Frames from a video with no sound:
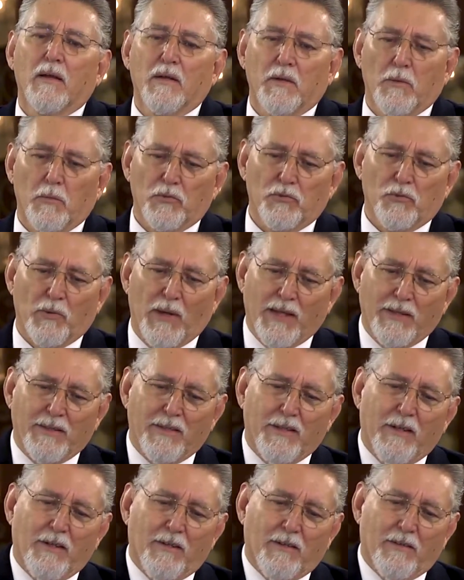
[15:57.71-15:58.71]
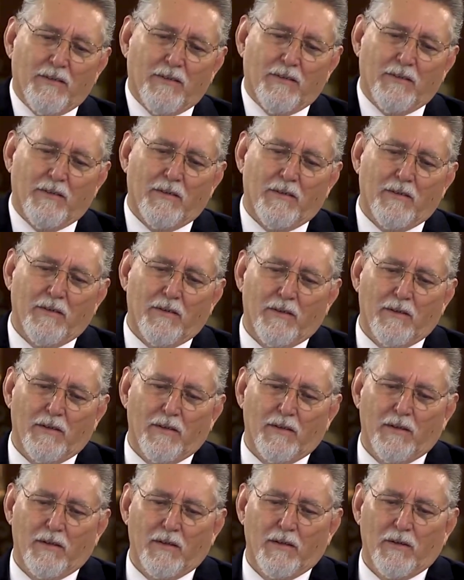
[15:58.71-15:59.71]
It was right there,
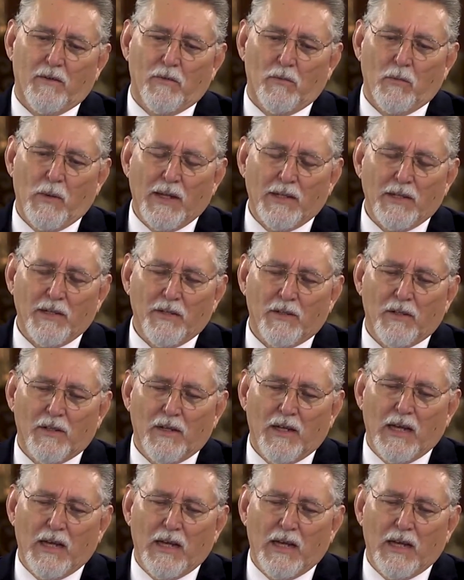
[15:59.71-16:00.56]
right in the